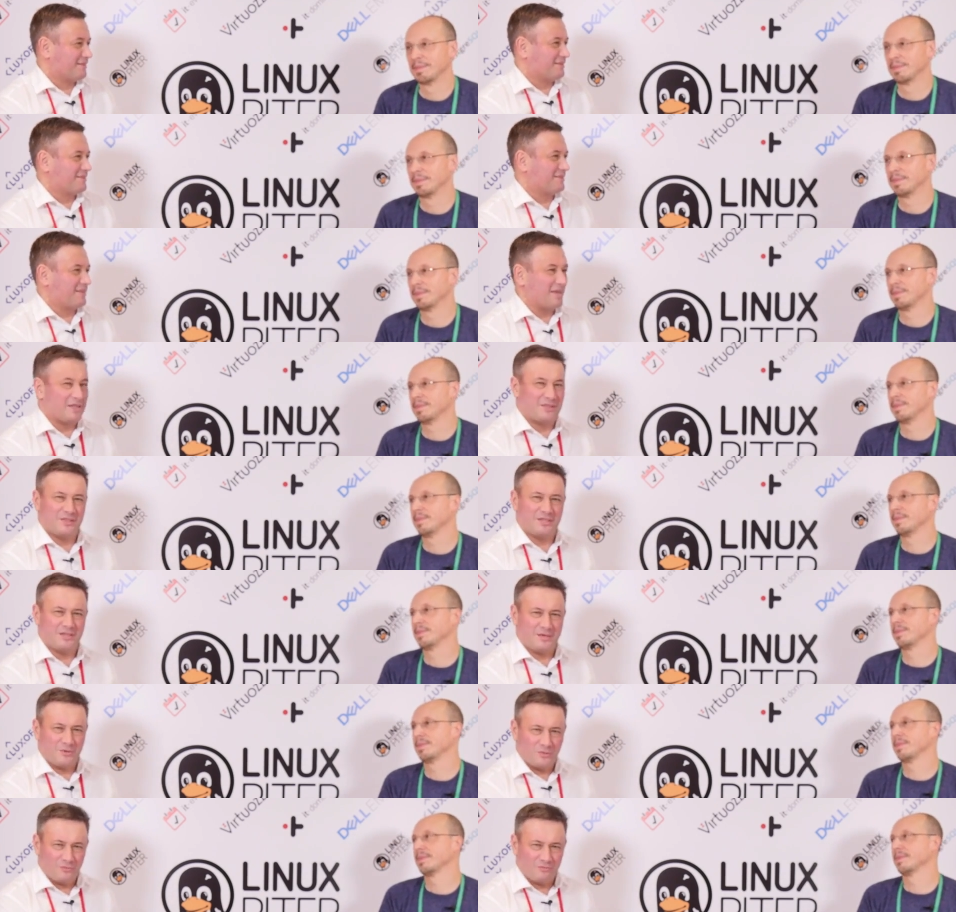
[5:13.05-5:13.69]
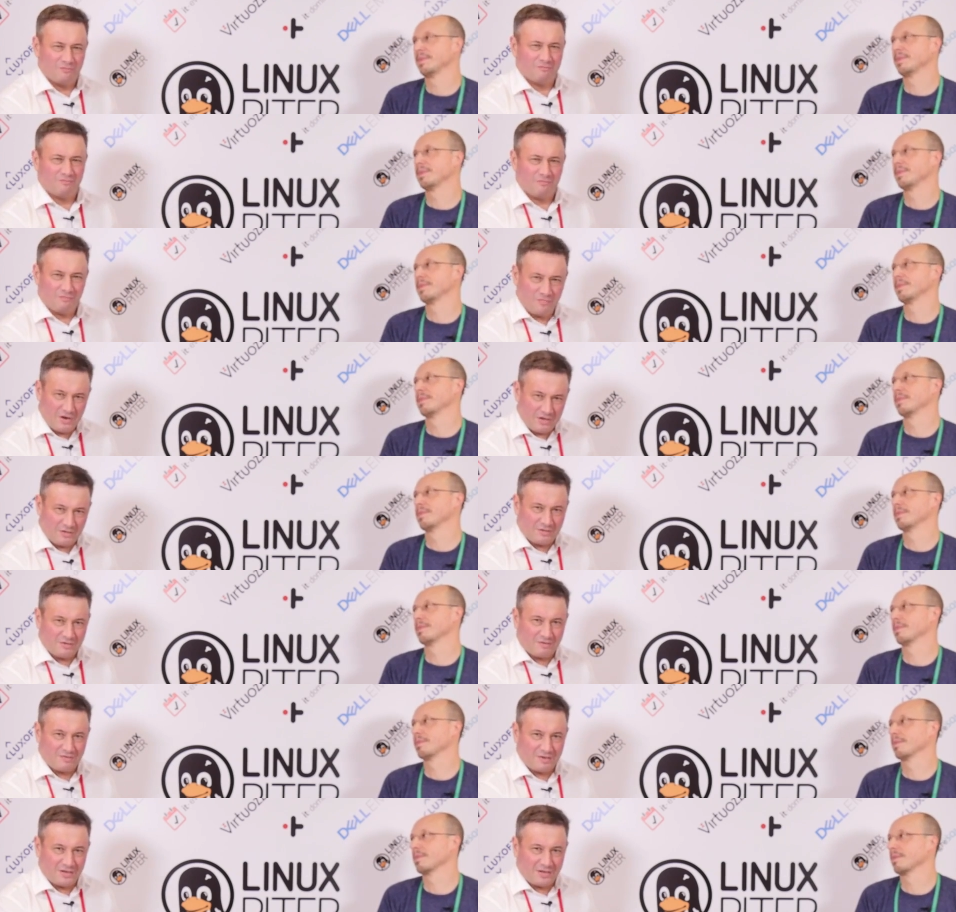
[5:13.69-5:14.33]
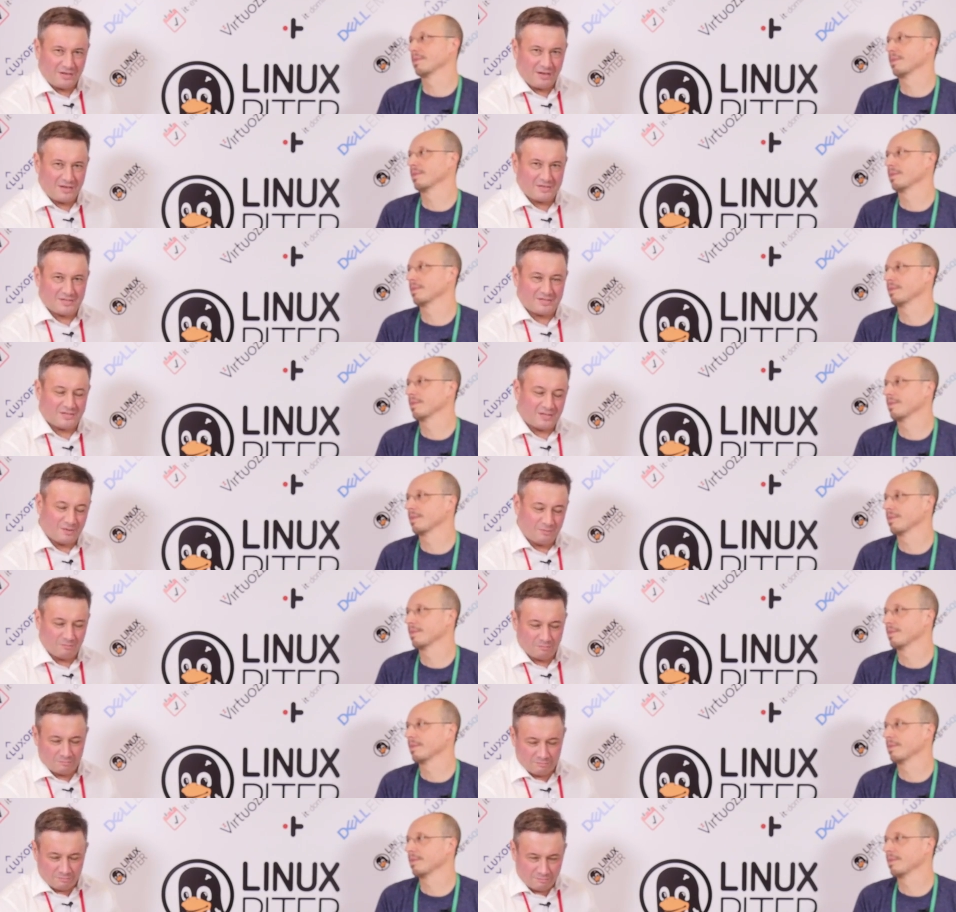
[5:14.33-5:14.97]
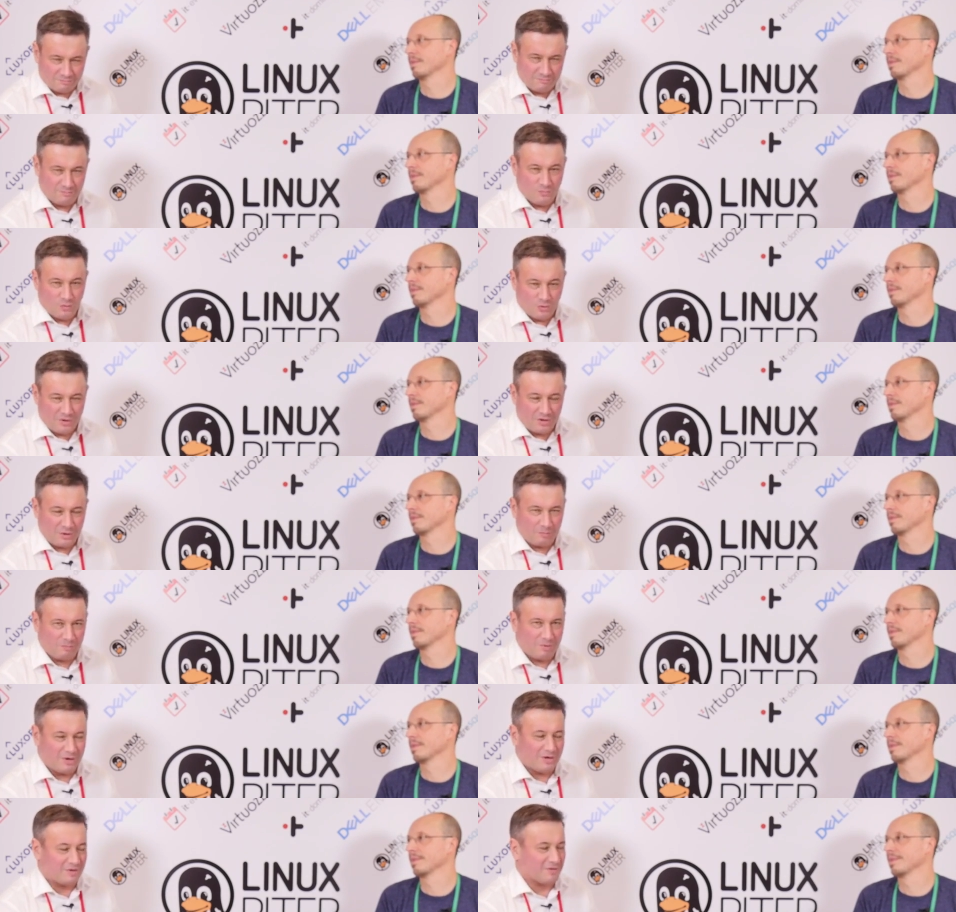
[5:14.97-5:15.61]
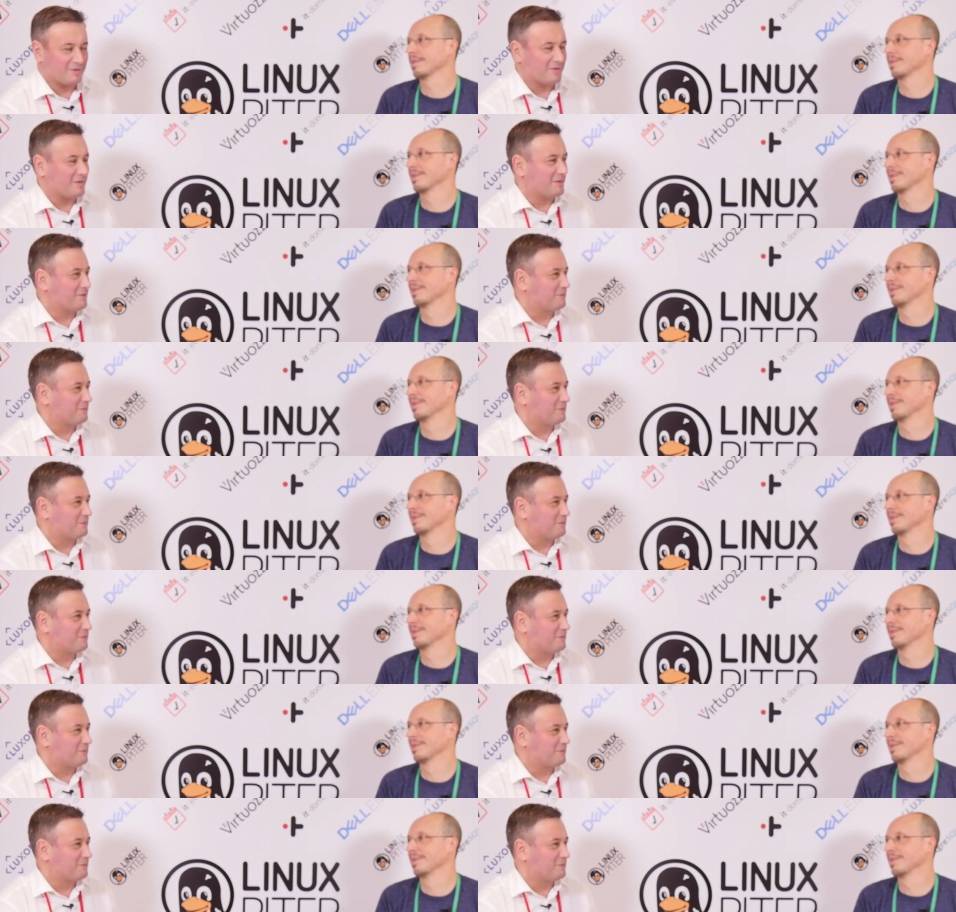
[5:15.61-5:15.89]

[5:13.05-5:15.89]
Speaker 1: And the victory has some boring part.